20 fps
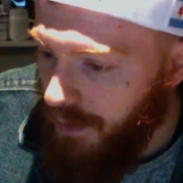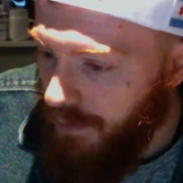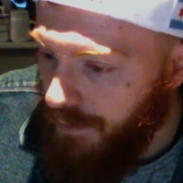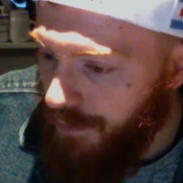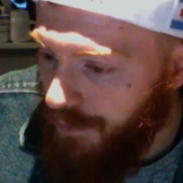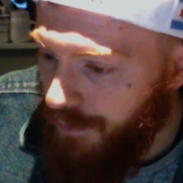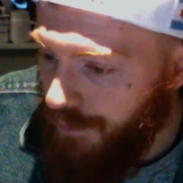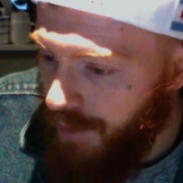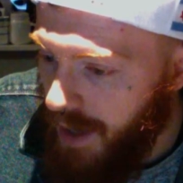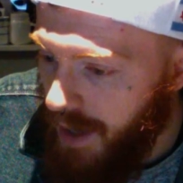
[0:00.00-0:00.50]

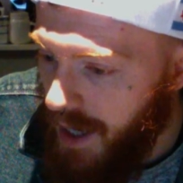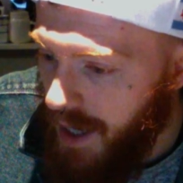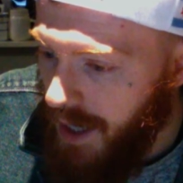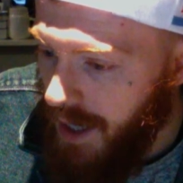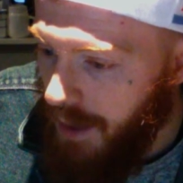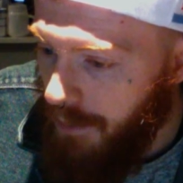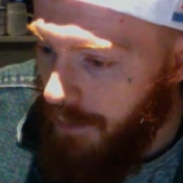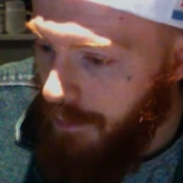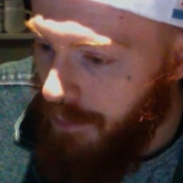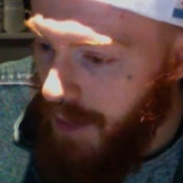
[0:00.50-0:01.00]

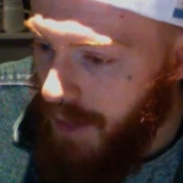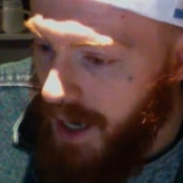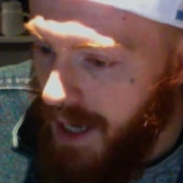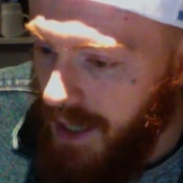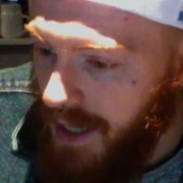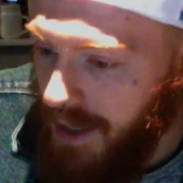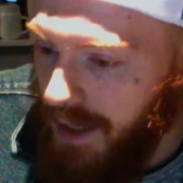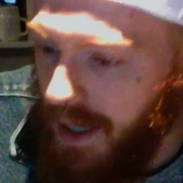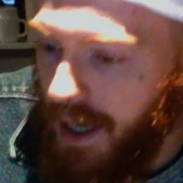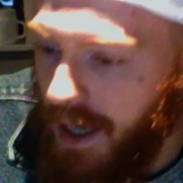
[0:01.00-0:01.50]
Fake
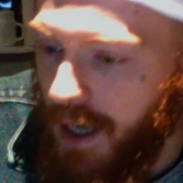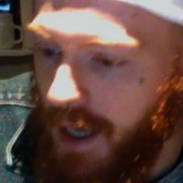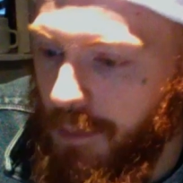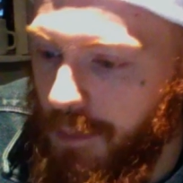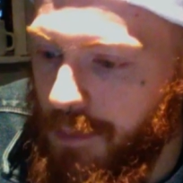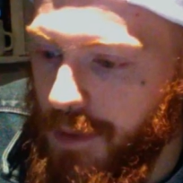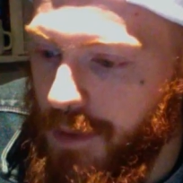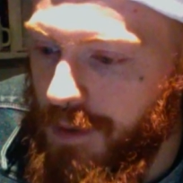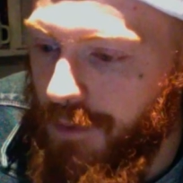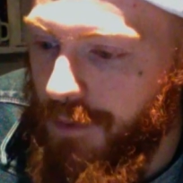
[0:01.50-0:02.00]
mind
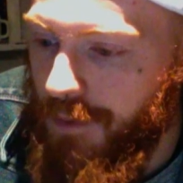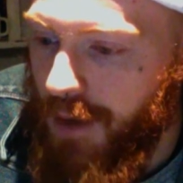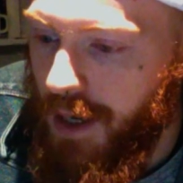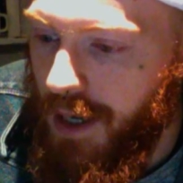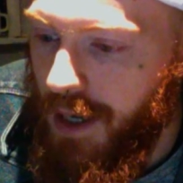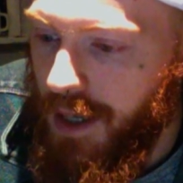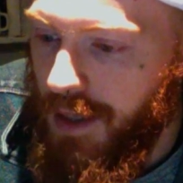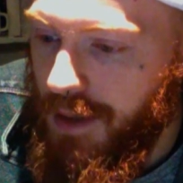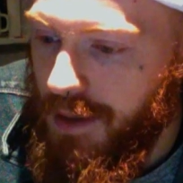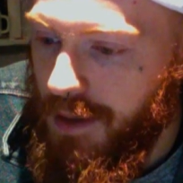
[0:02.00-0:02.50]
games
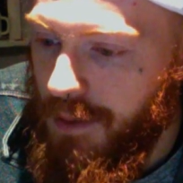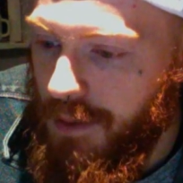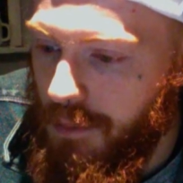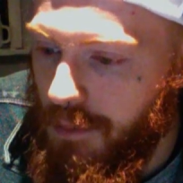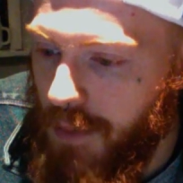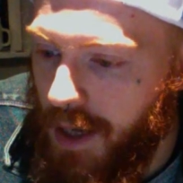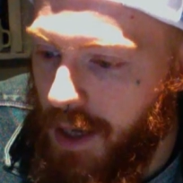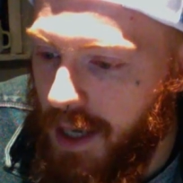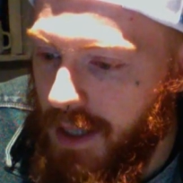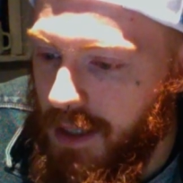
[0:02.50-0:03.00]
face
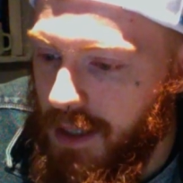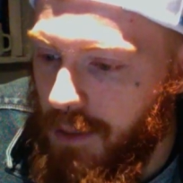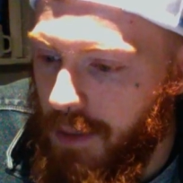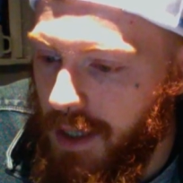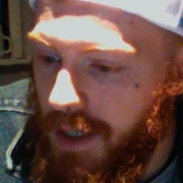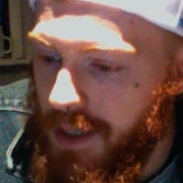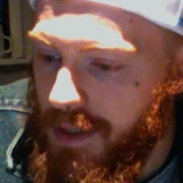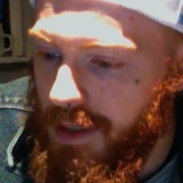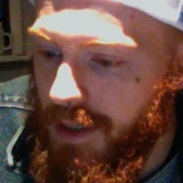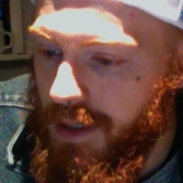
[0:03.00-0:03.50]
makes him
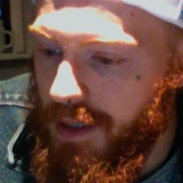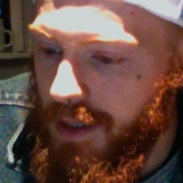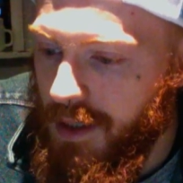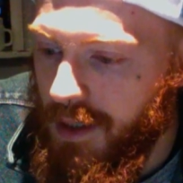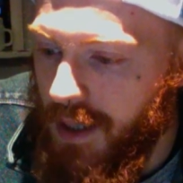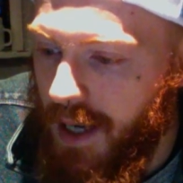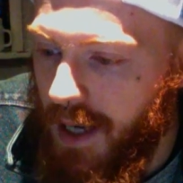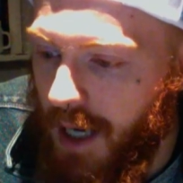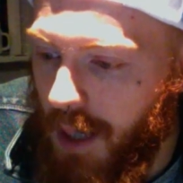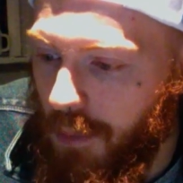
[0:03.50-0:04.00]
instantly
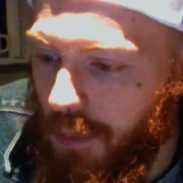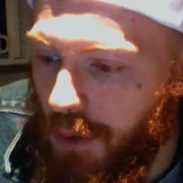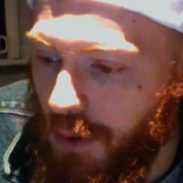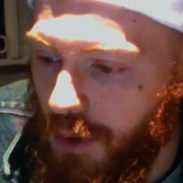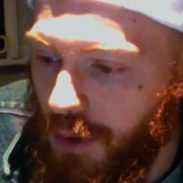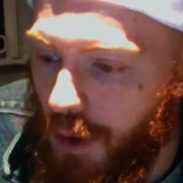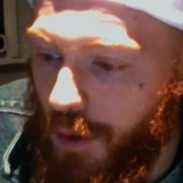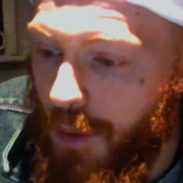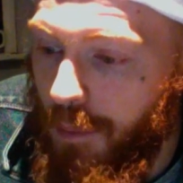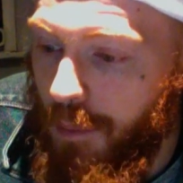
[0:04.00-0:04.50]
dislikable.
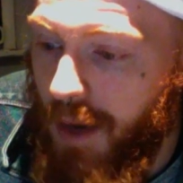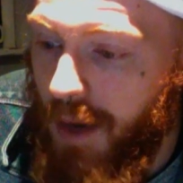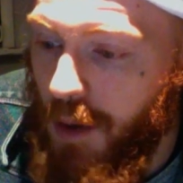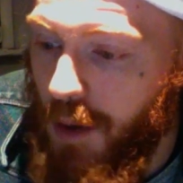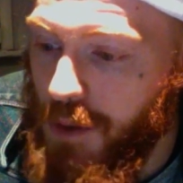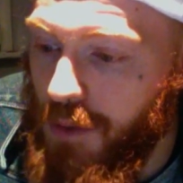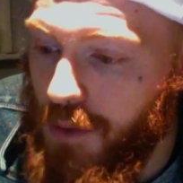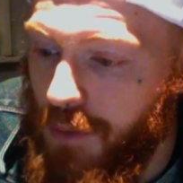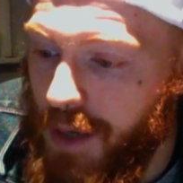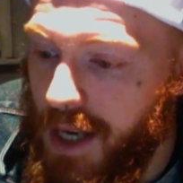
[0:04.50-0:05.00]
Other
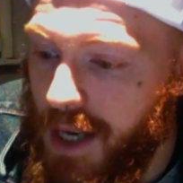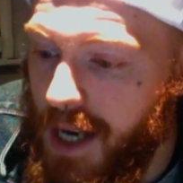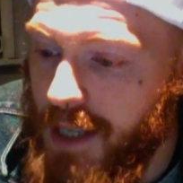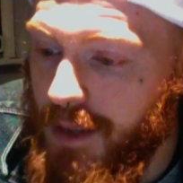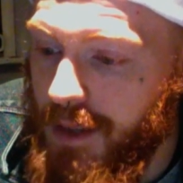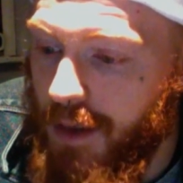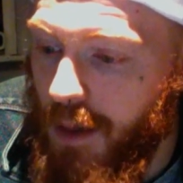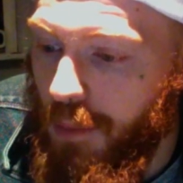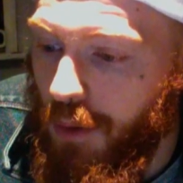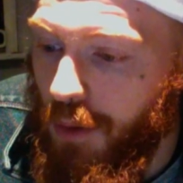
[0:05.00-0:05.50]
battles will react to
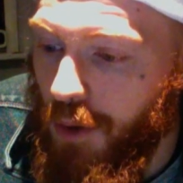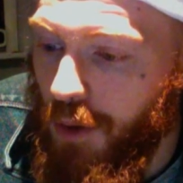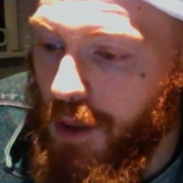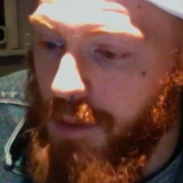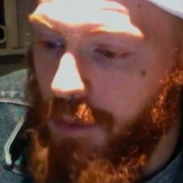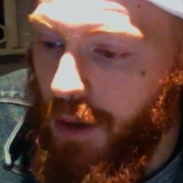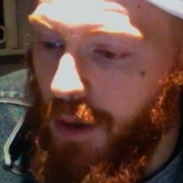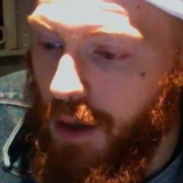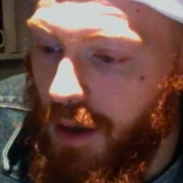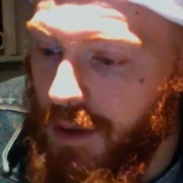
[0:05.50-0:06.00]
their opponent's
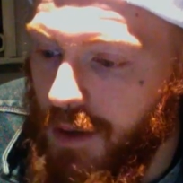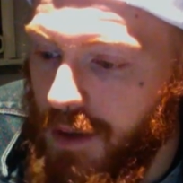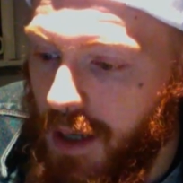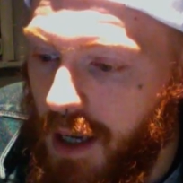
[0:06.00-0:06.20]
bars